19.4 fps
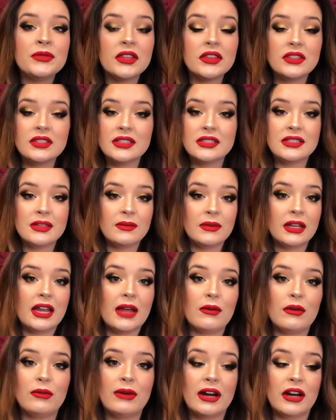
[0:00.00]
This is something I
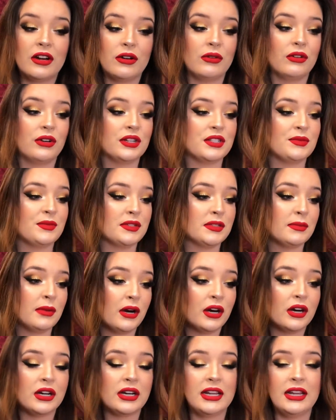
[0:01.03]
would wear to a Christmas
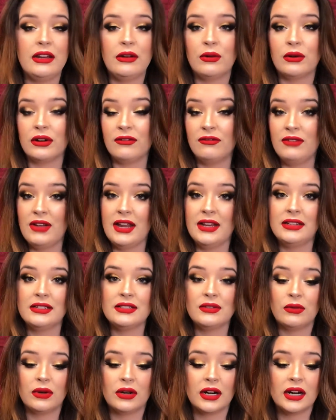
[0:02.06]
party or an event,
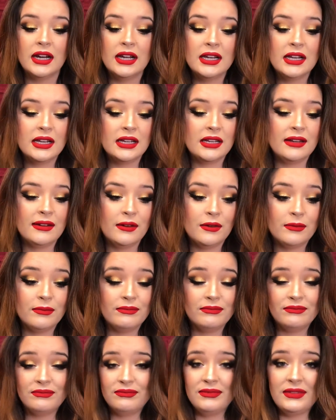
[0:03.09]
or, you know,
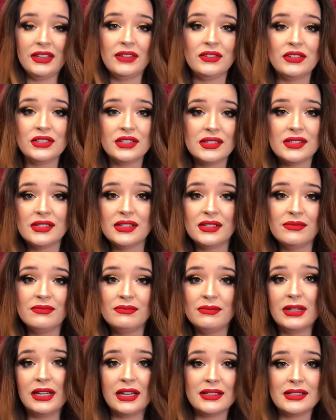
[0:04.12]
even just
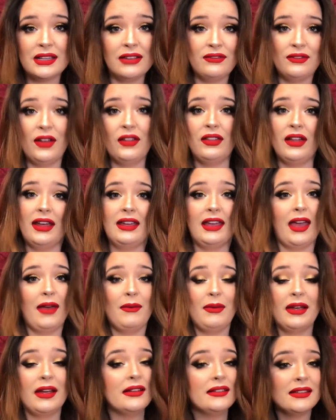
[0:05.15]
because I felt like it,
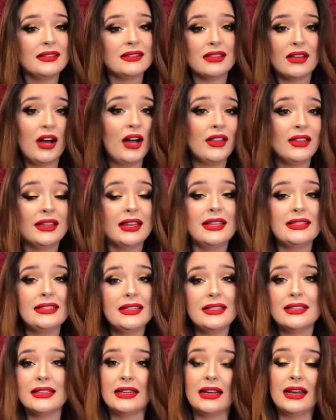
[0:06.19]
because it's the holiday
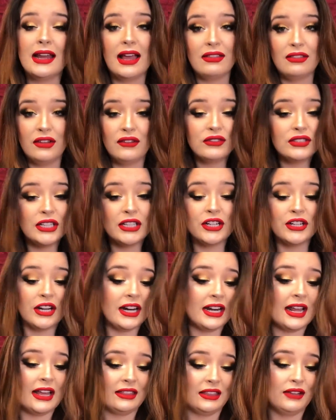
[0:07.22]
season and I love glitter
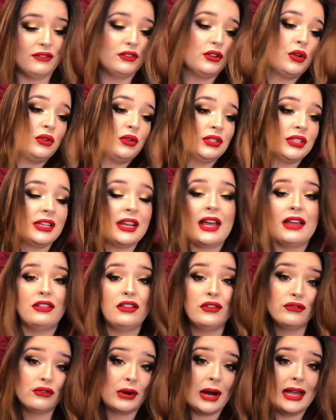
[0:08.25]
and I love gold and I
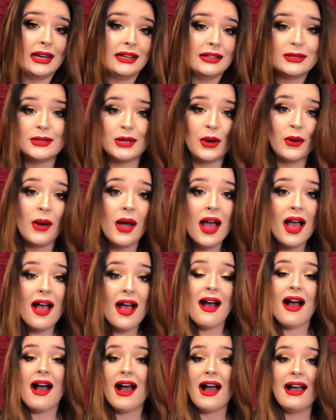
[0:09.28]
love red. So
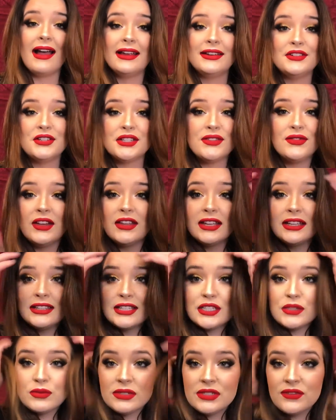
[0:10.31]
I just felt like
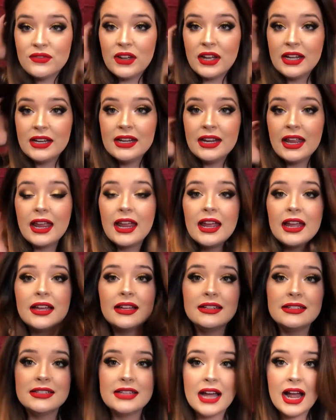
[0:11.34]
this was fun,
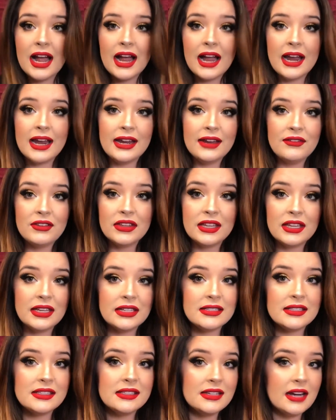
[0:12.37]
and I feel like
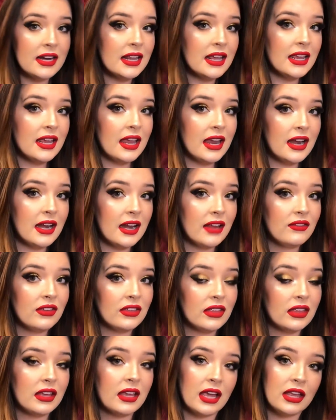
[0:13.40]
it's stunning, and I feel
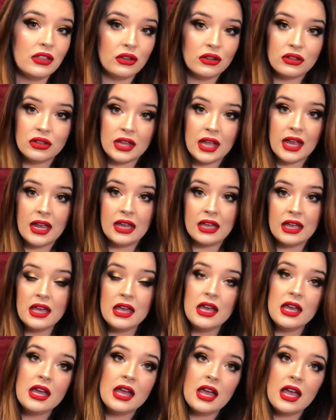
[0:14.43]
like I look like
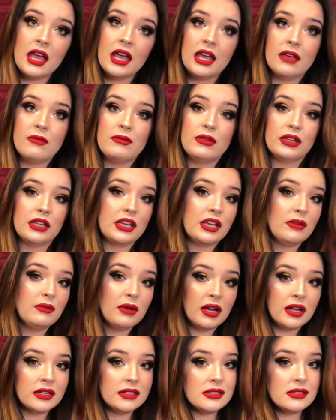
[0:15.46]

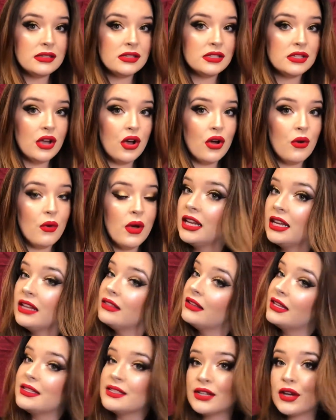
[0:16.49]
$1,000,000. So
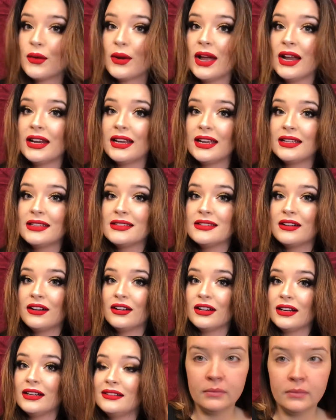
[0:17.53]
let's go ahead and get
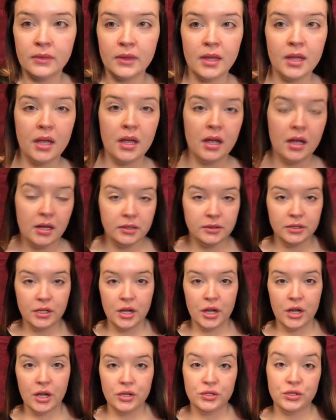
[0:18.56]
started.
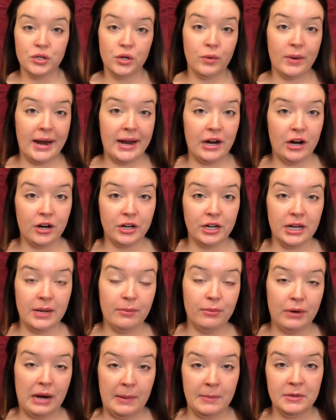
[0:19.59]
So I already
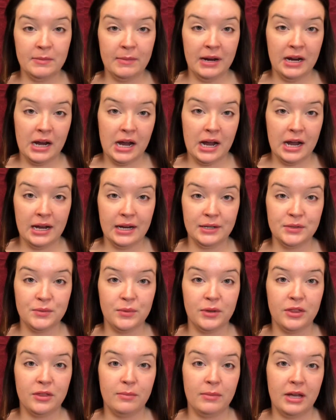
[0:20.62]
primed my eyes
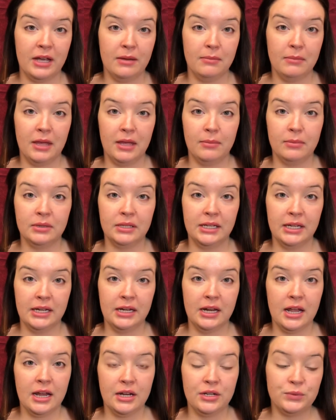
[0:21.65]
with my
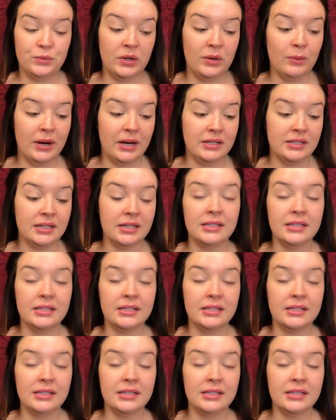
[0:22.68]
Maybelline Age Rewind